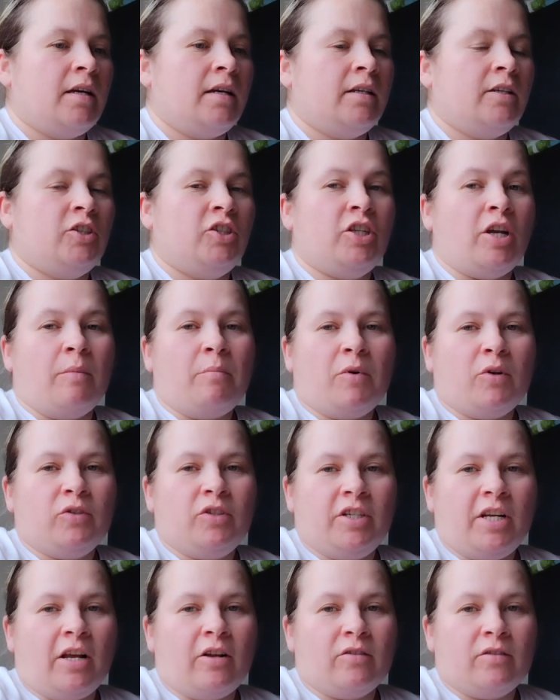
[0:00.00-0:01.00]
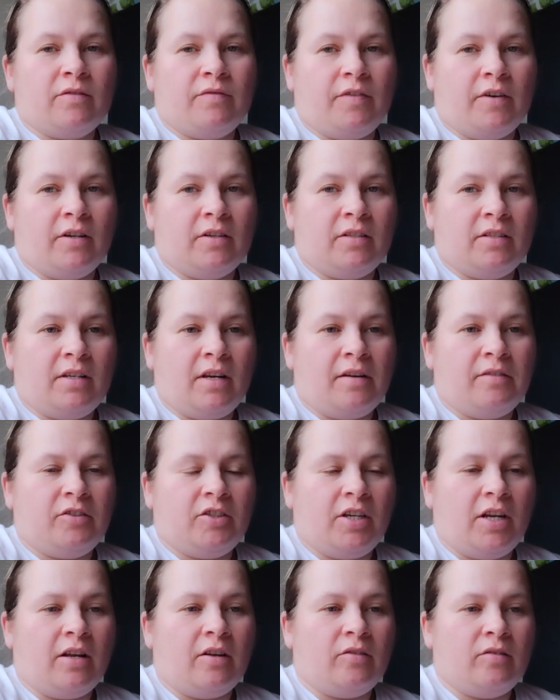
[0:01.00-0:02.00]
jumbo shells for stuffed
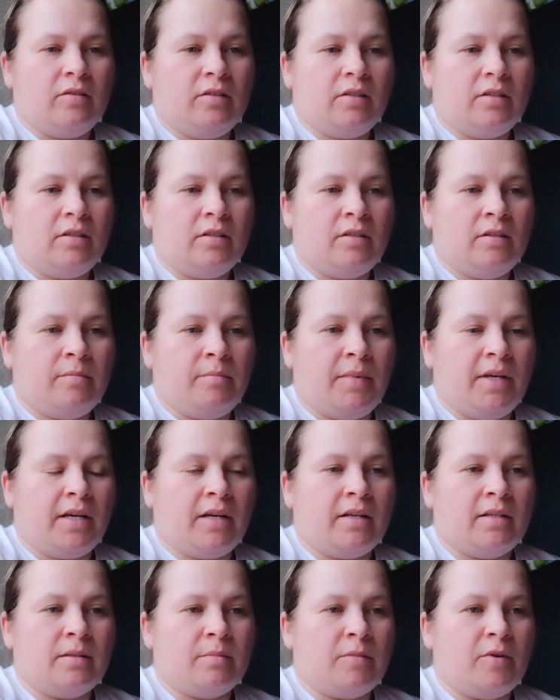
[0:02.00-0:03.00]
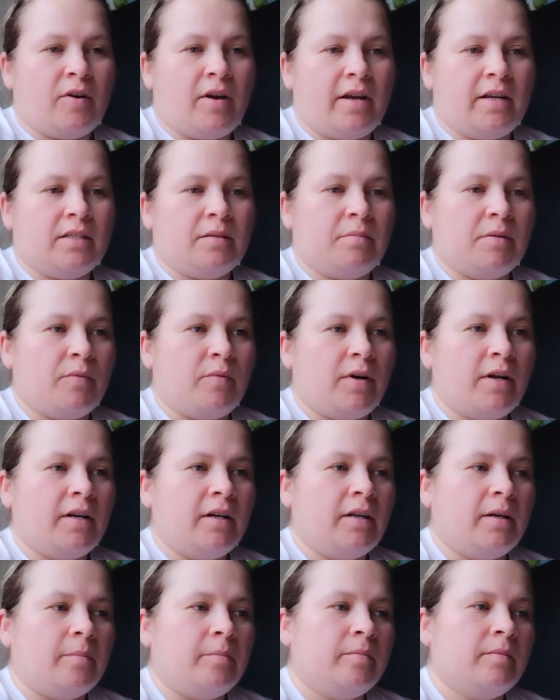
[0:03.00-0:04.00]
shells because Mariah's been wanting
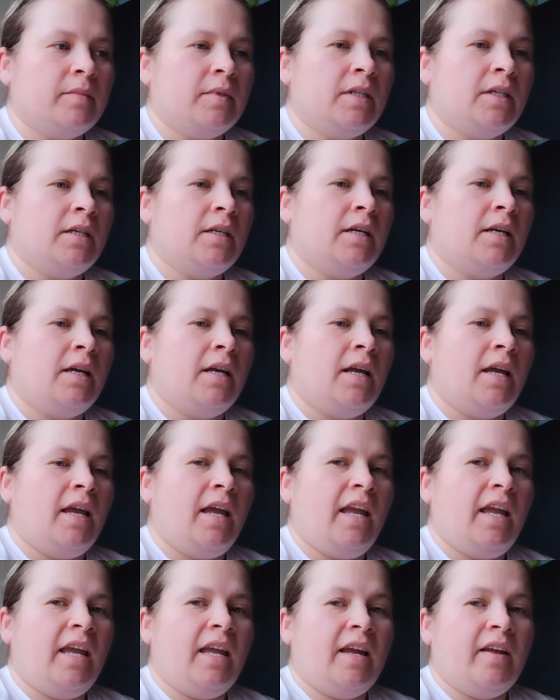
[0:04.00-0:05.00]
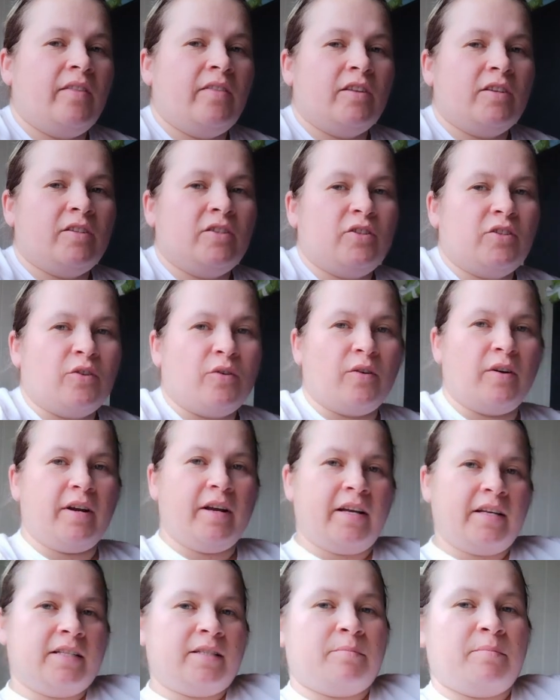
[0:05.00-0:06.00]
them. And the store
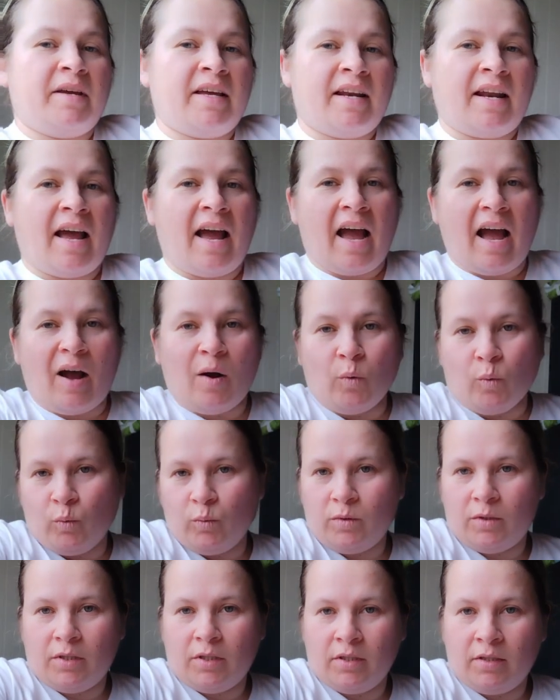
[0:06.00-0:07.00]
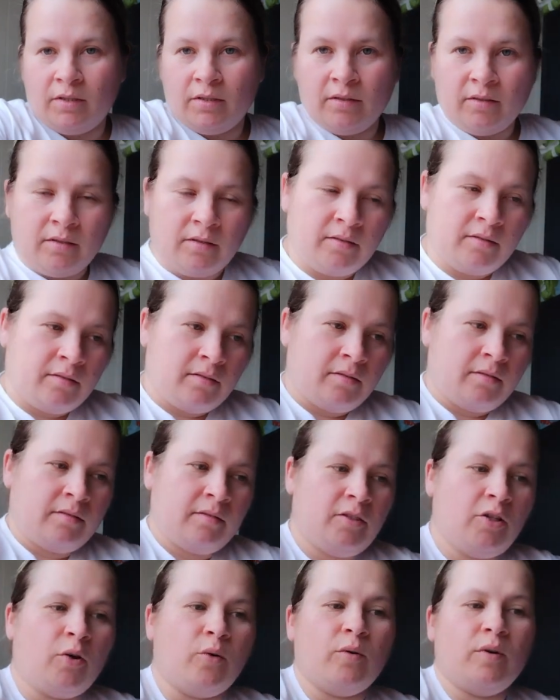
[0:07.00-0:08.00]
has been out
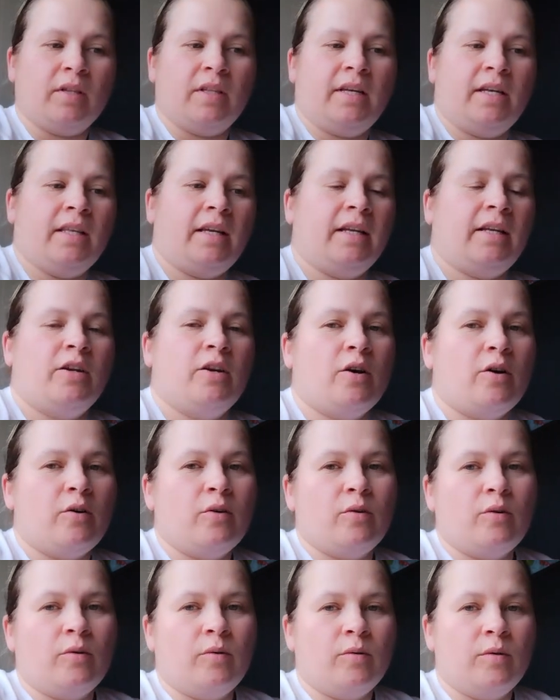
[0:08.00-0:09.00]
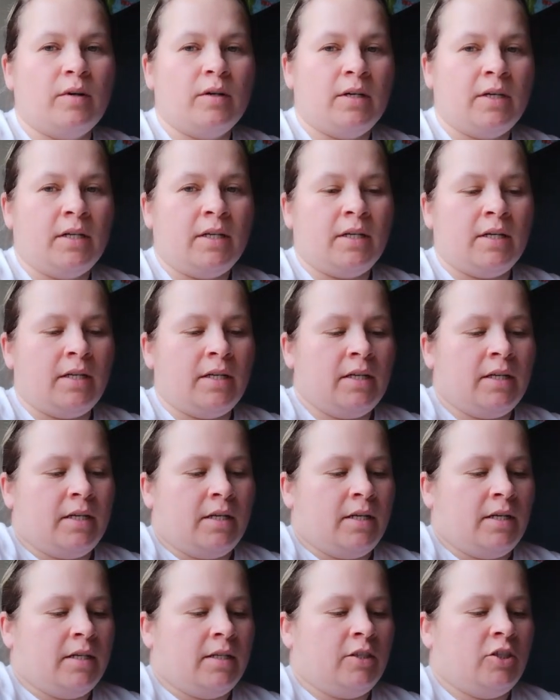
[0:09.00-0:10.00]
totally, like no
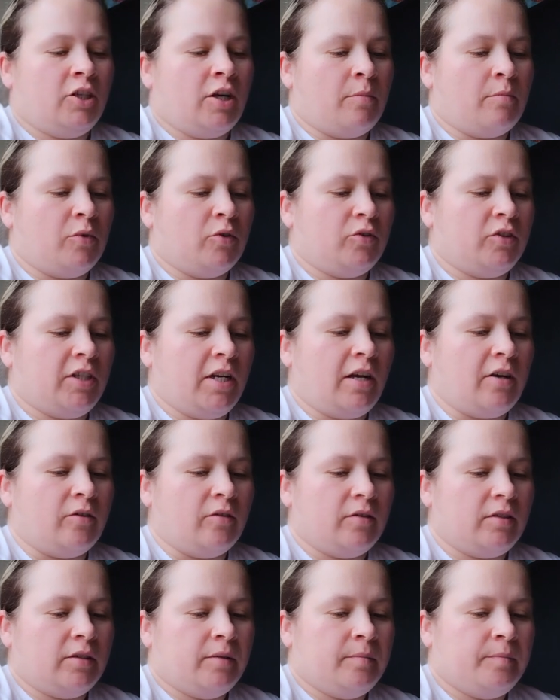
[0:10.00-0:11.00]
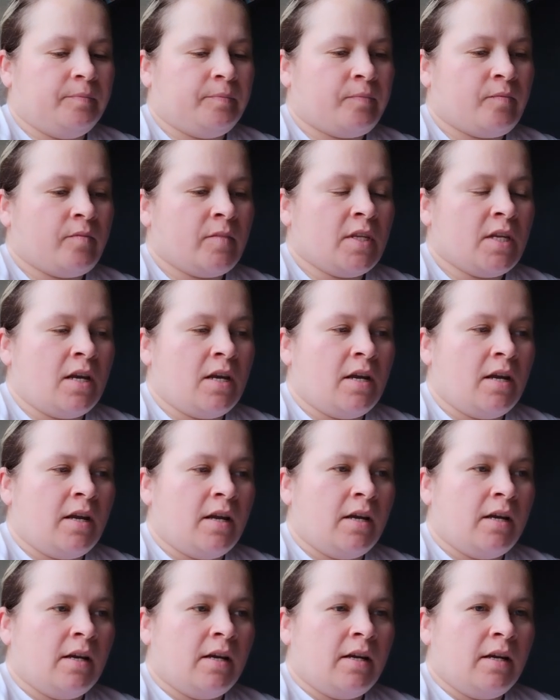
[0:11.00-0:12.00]
jumbo shells.
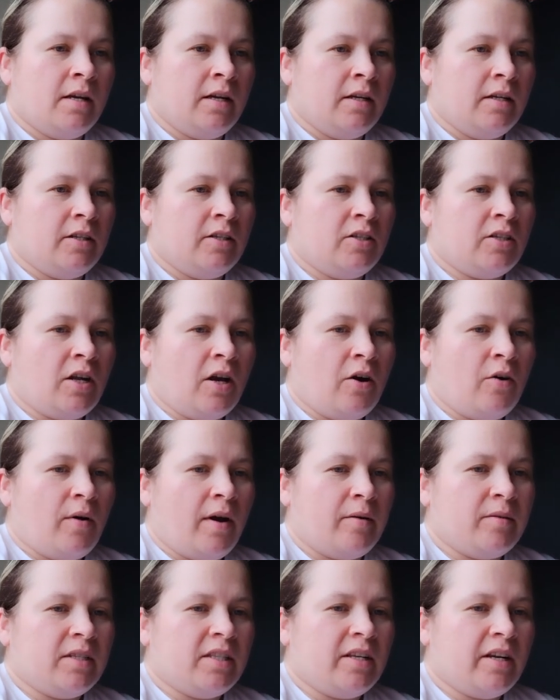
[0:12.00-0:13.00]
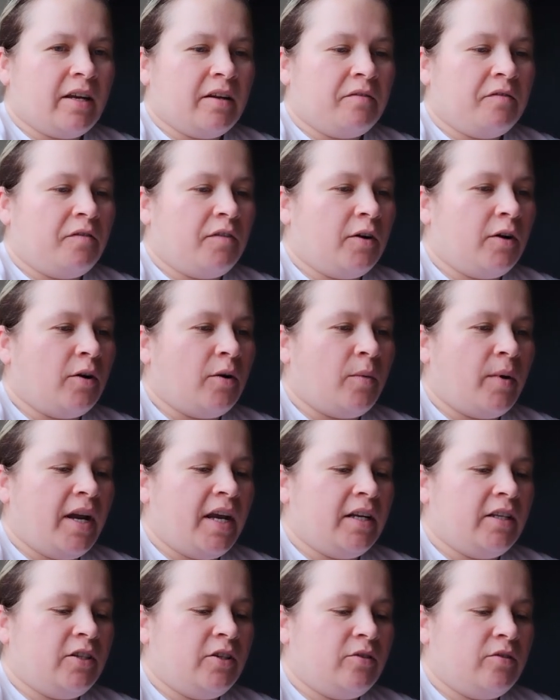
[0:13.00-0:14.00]
So I was looking for a way
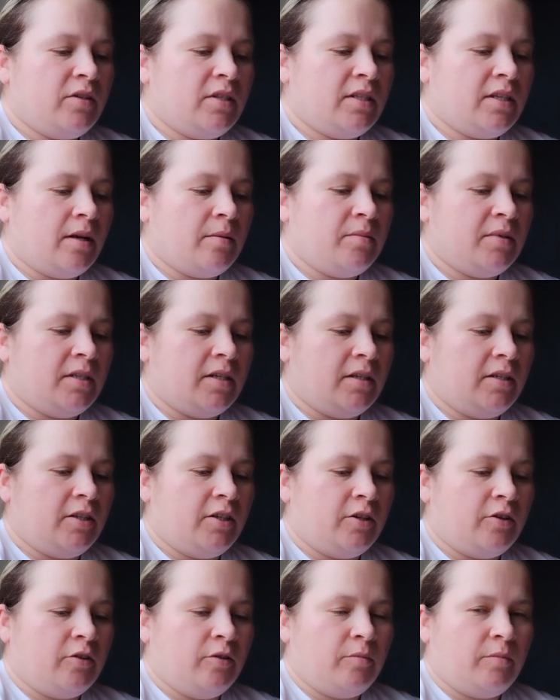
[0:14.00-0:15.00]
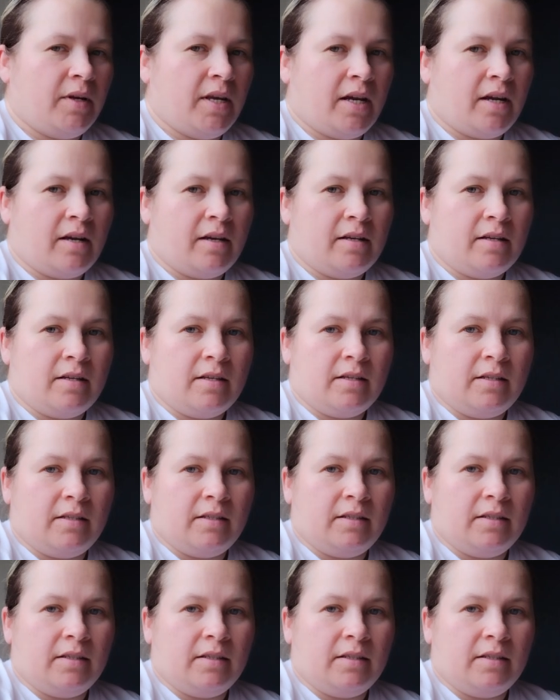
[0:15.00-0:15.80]
to substitute because